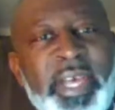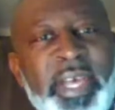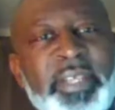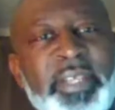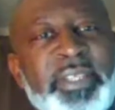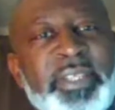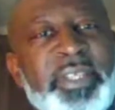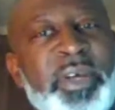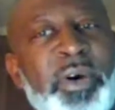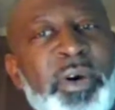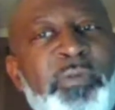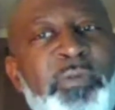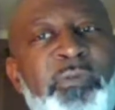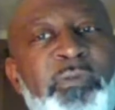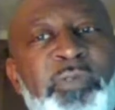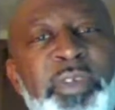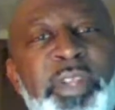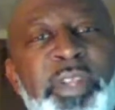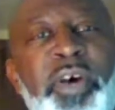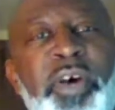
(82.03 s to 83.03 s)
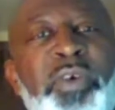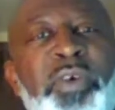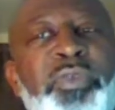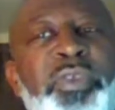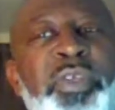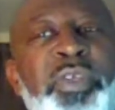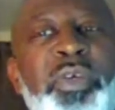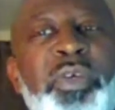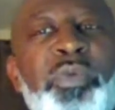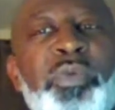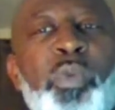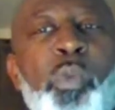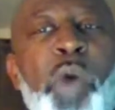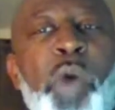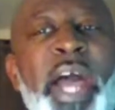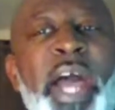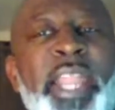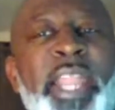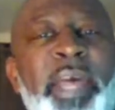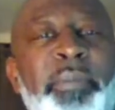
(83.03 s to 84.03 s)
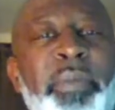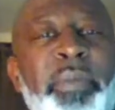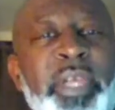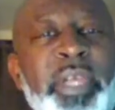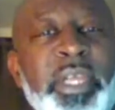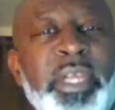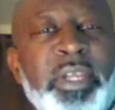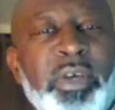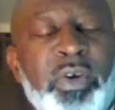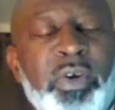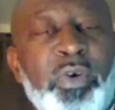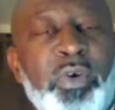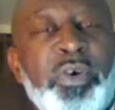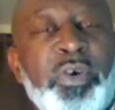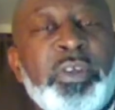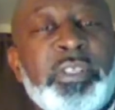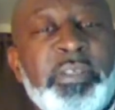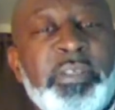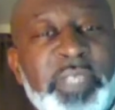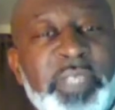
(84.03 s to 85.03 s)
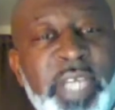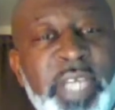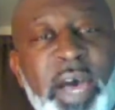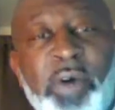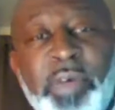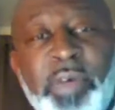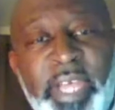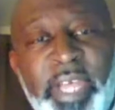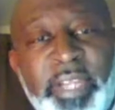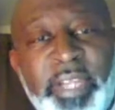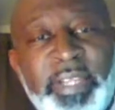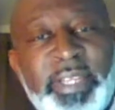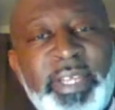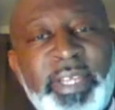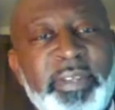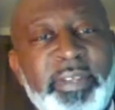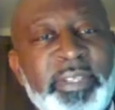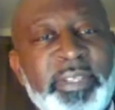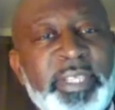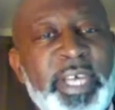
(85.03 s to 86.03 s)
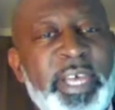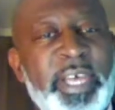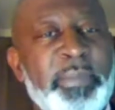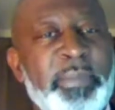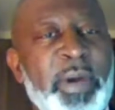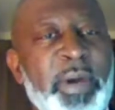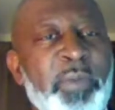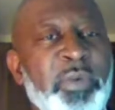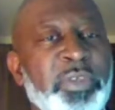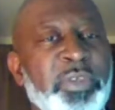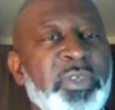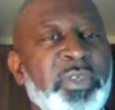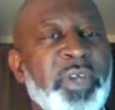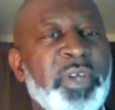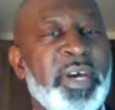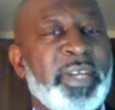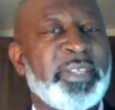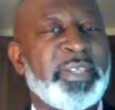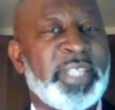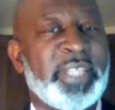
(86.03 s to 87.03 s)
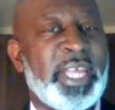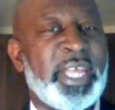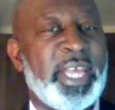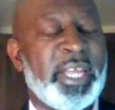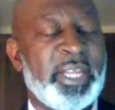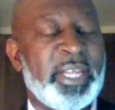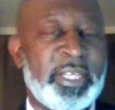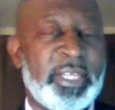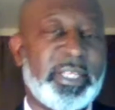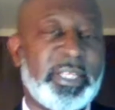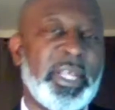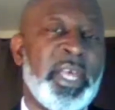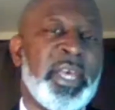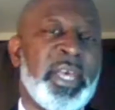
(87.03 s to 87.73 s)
So for those of you, while I'm in the course of talking at the dinner table, I want you to understand this.